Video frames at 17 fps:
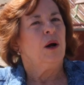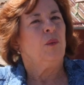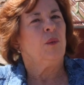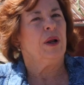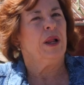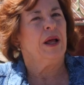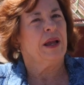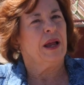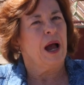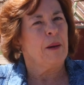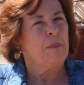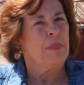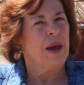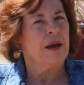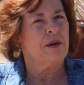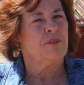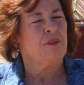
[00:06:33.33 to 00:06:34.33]
when I got
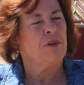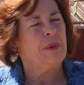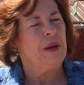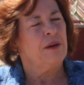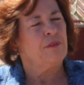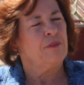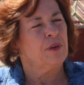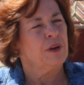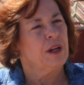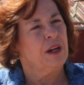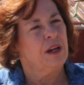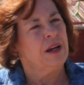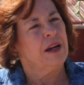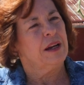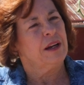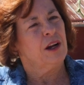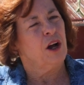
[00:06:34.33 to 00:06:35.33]
back from Africa,
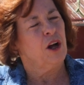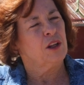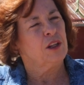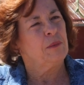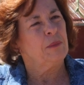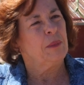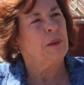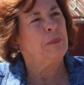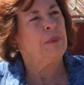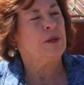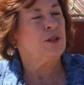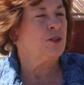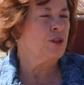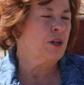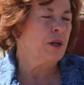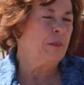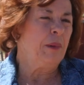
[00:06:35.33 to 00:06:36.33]
I called him up. It
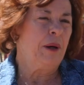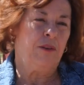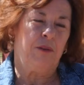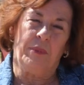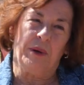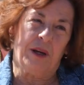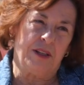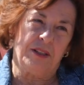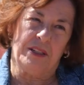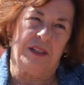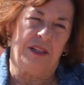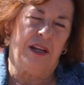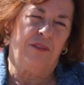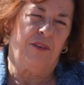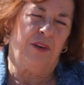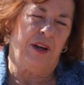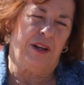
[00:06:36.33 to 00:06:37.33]
took a month because he
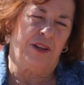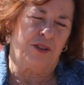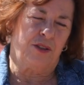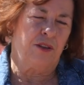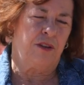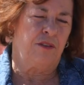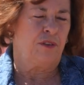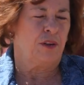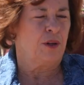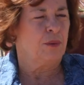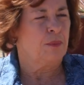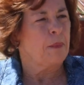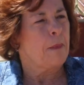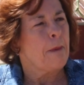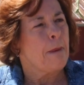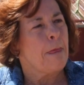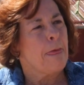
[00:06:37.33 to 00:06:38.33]
never answered the
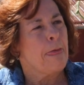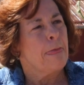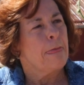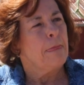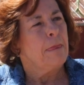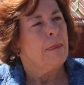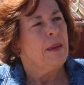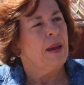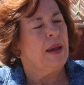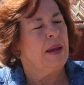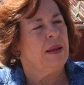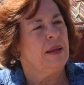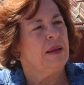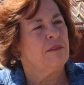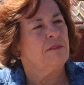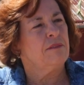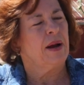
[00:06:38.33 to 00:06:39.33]
phone. And
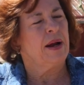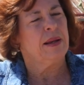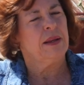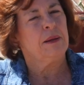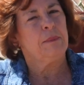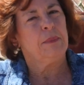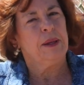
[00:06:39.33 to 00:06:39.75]
he invited